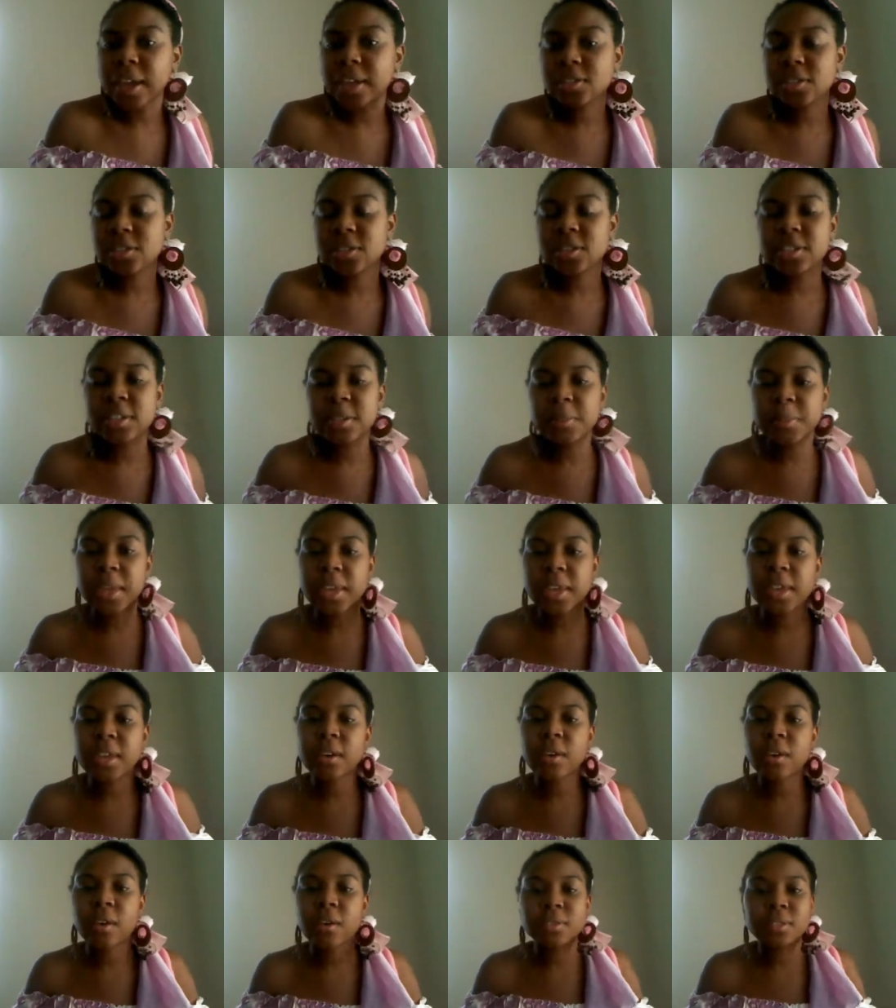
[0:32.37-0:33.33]

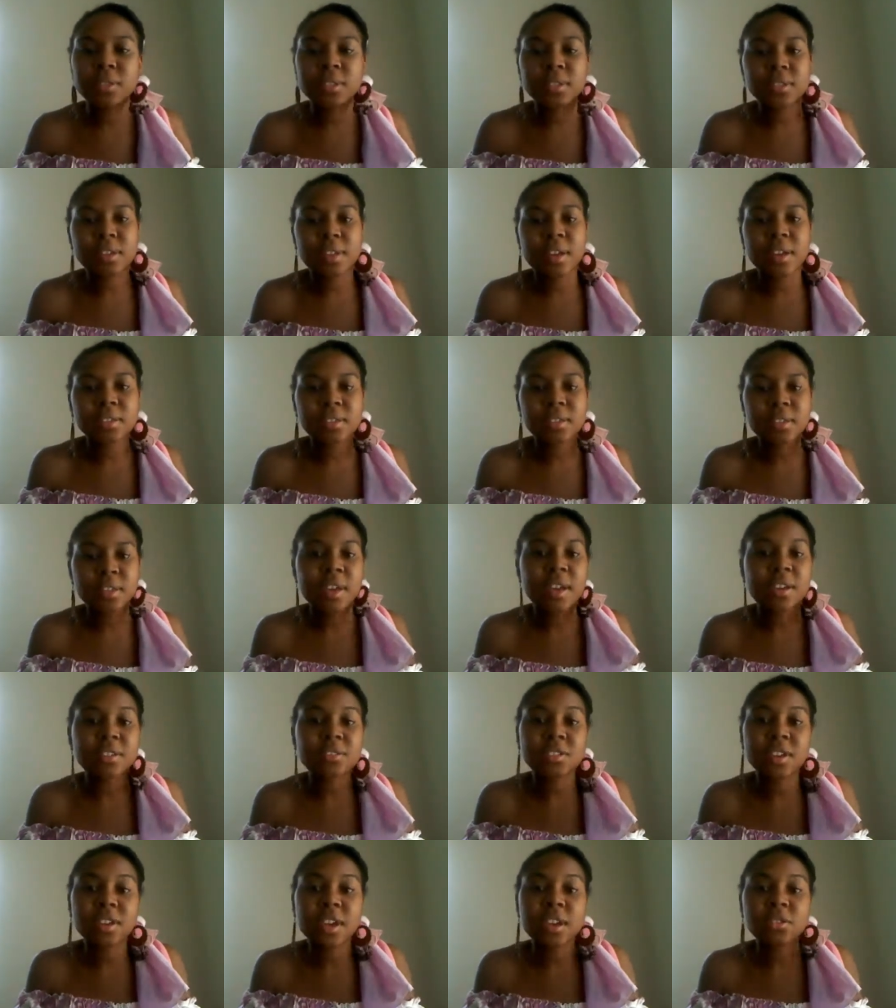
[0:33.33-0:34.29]
http colon slash
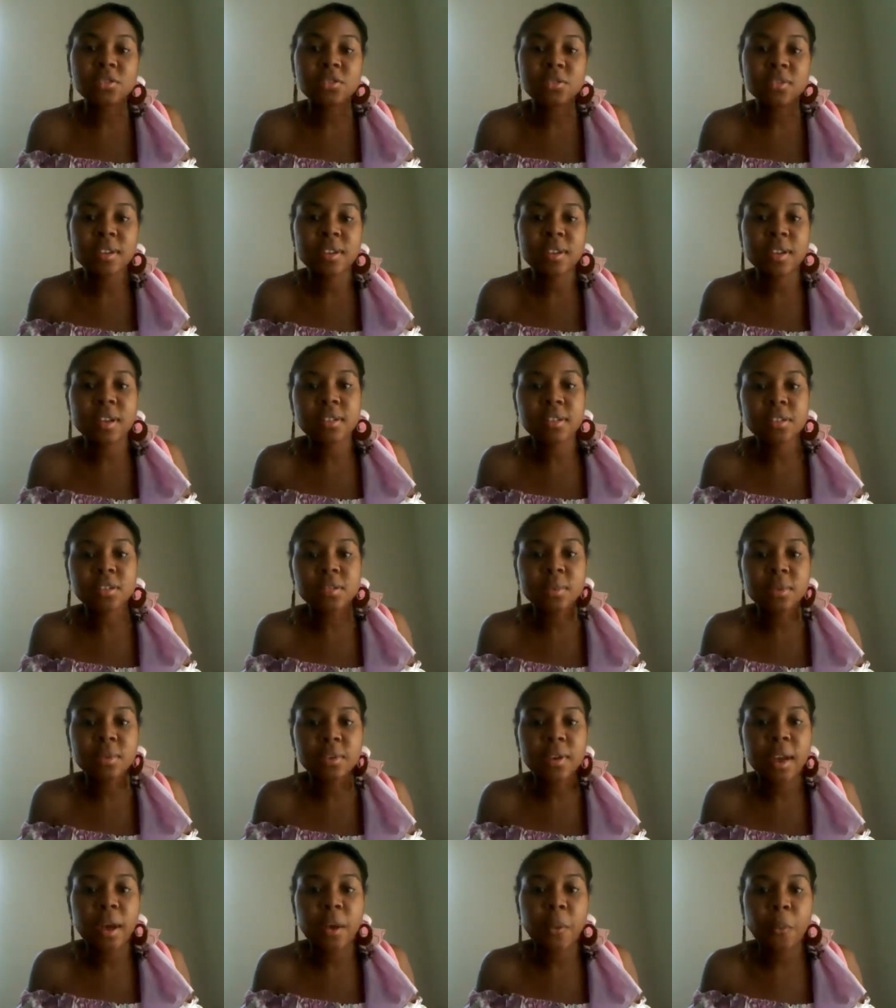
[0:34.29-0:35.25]
slash
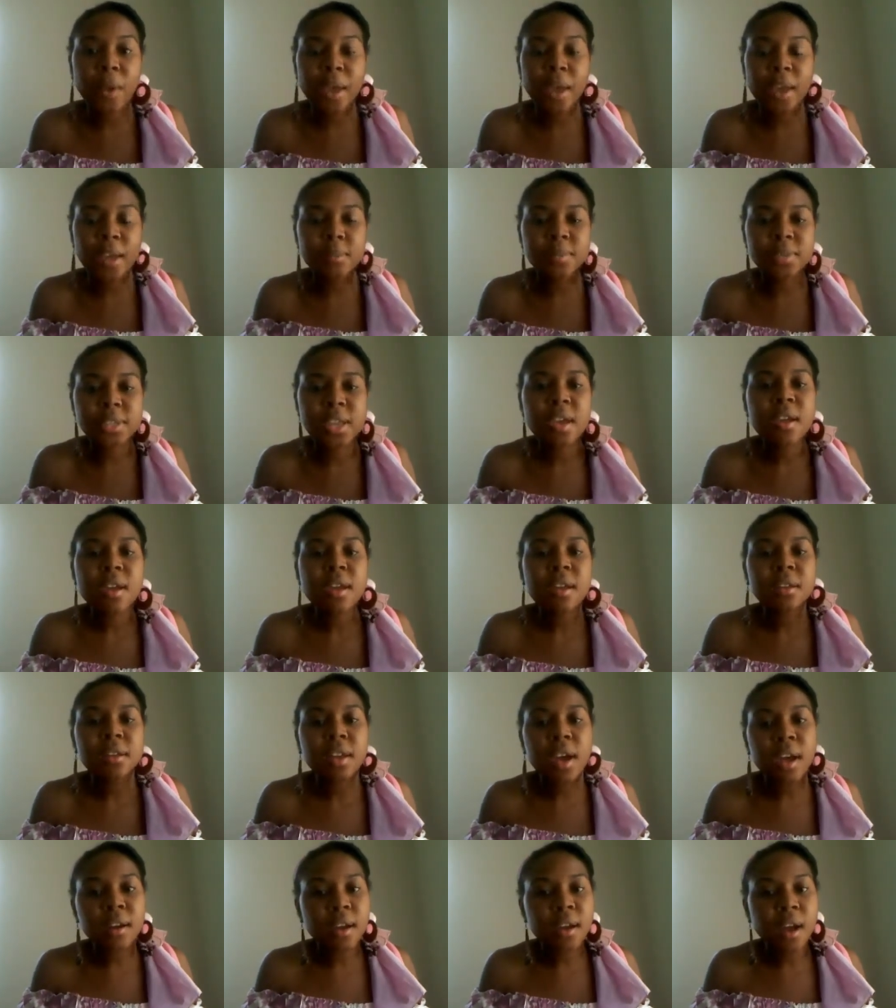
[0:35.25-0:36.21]

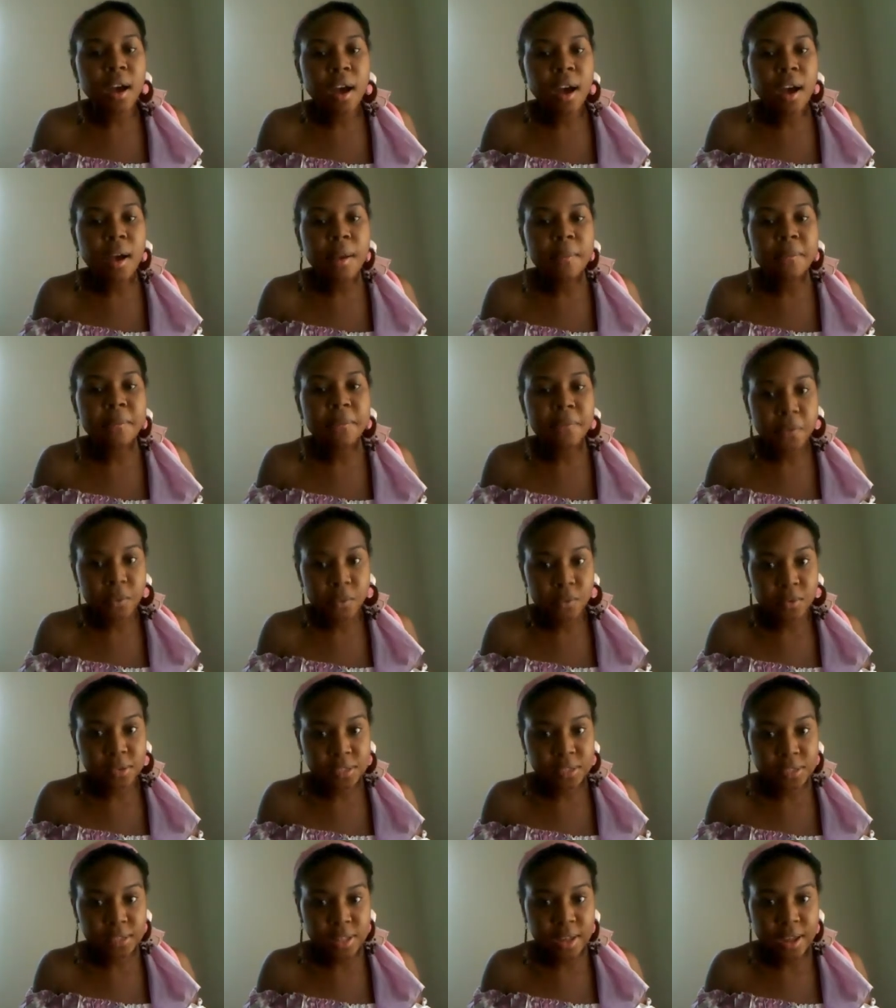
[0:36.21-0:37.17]
naturallyknowledgeable.webs.com
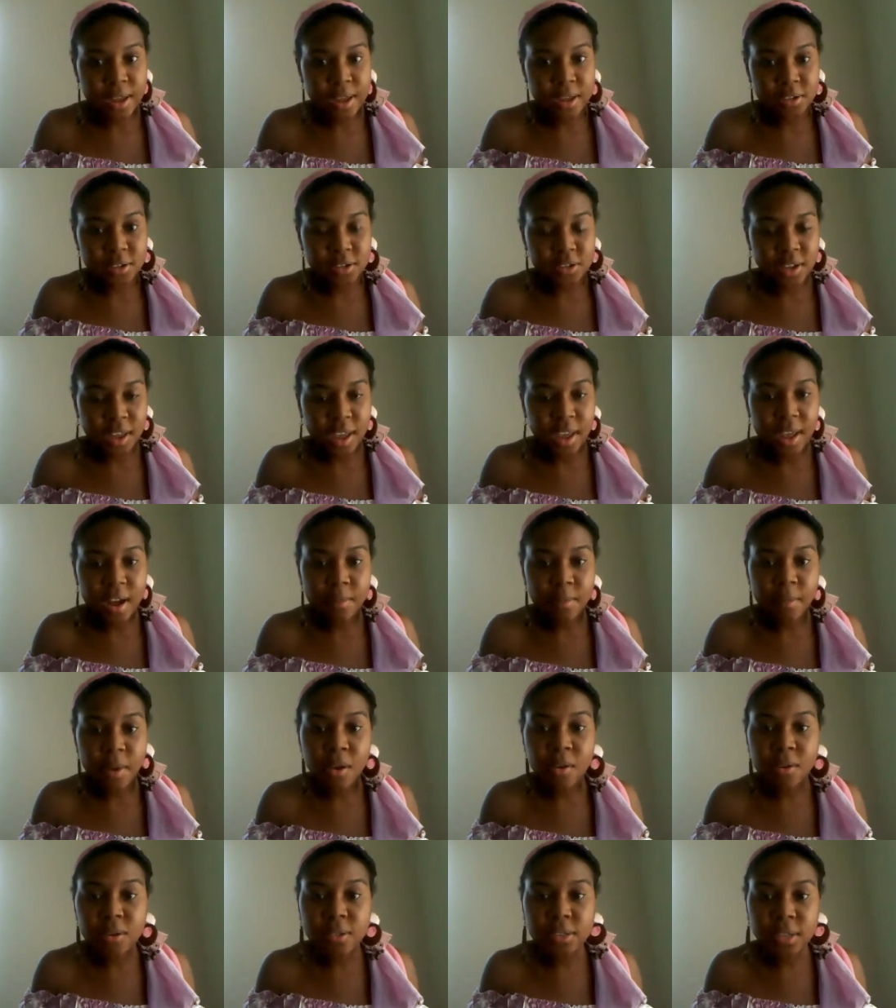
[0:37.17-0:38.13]
forward slash. And
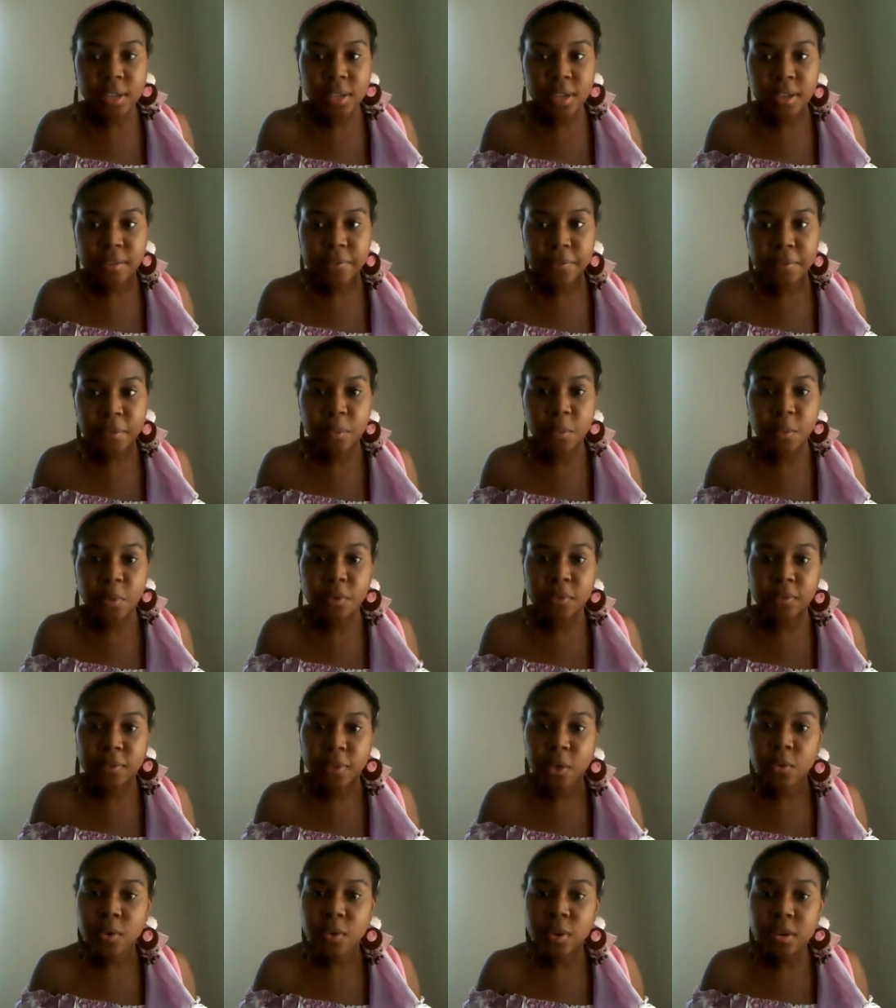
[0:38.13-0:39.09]
I'm always looking for more
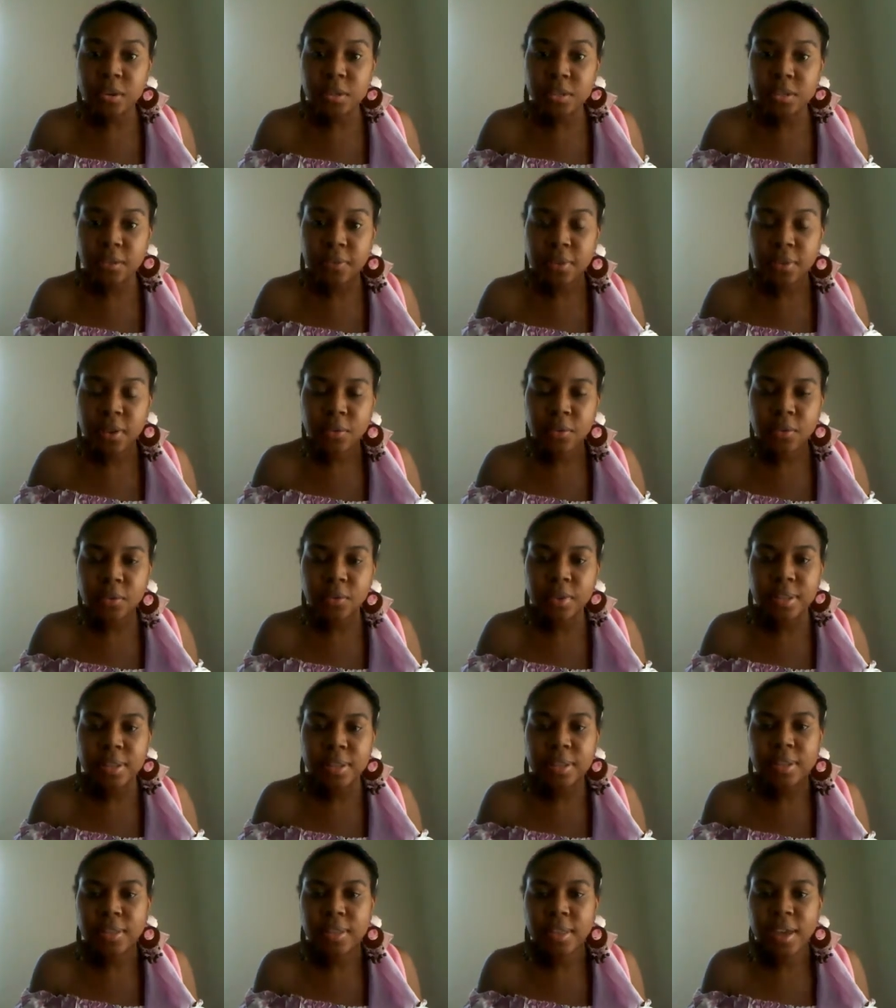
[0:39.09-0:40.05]
viewers, so if
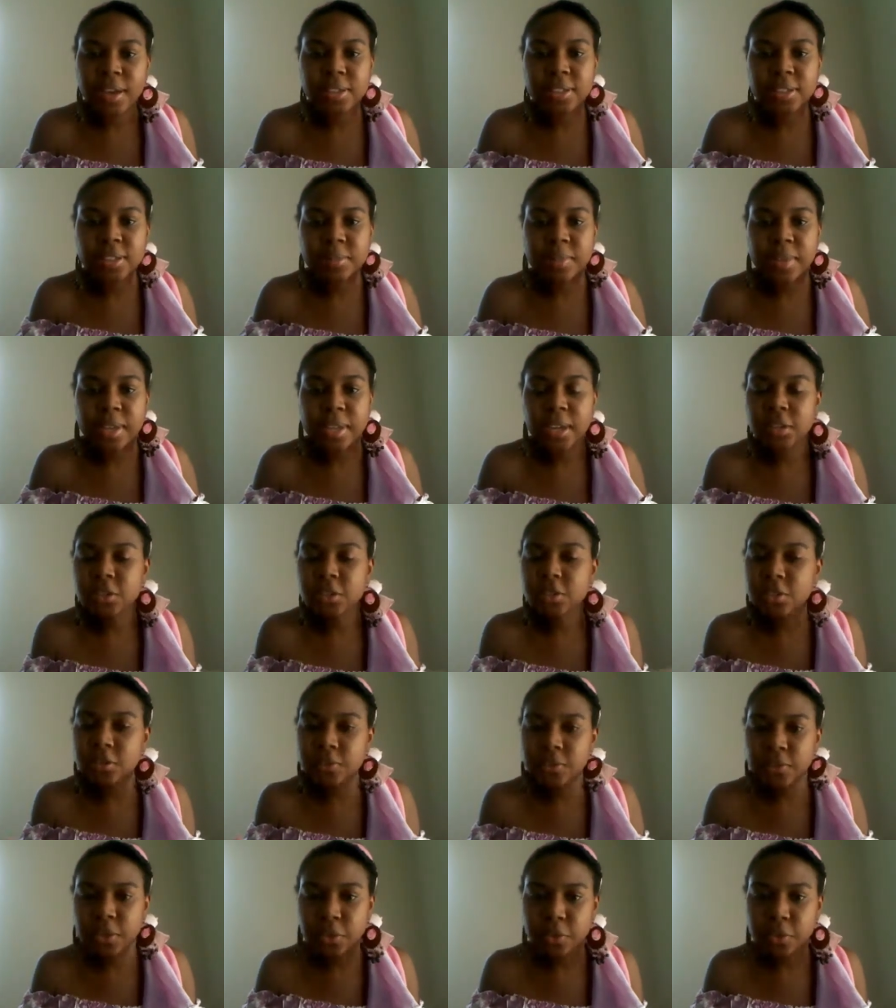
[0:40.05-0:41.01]
anyone would like to be
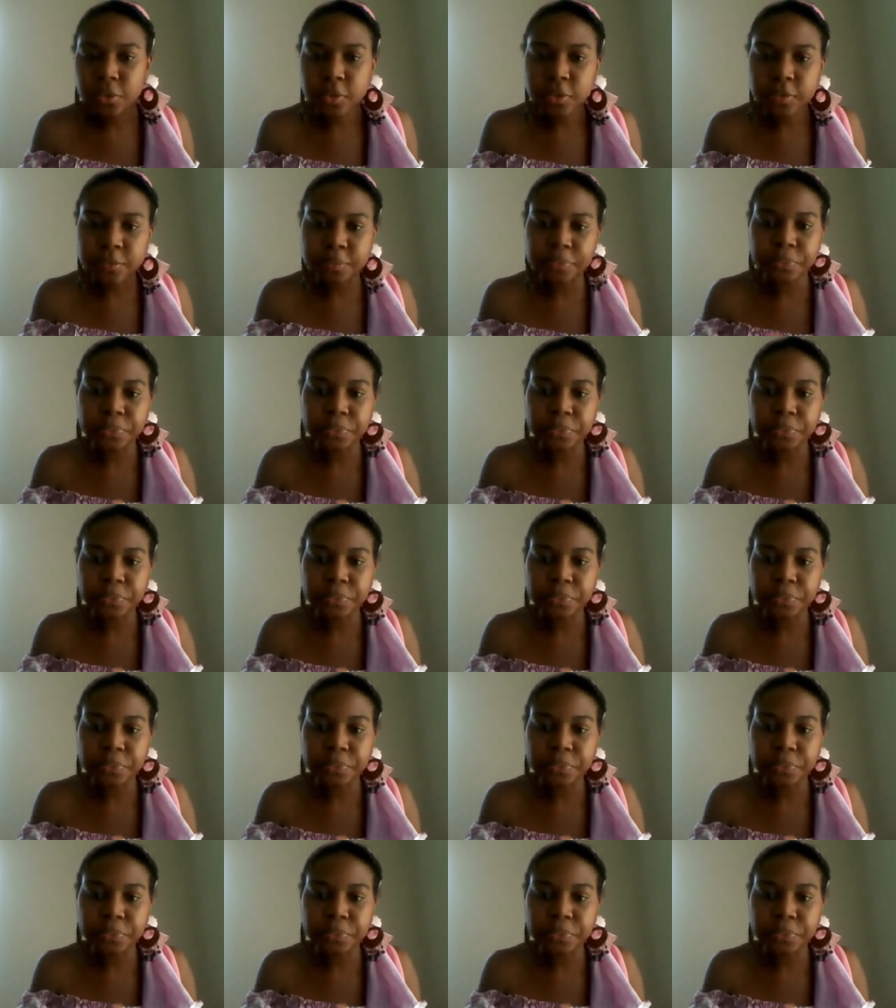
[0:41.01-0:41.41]
interviewed,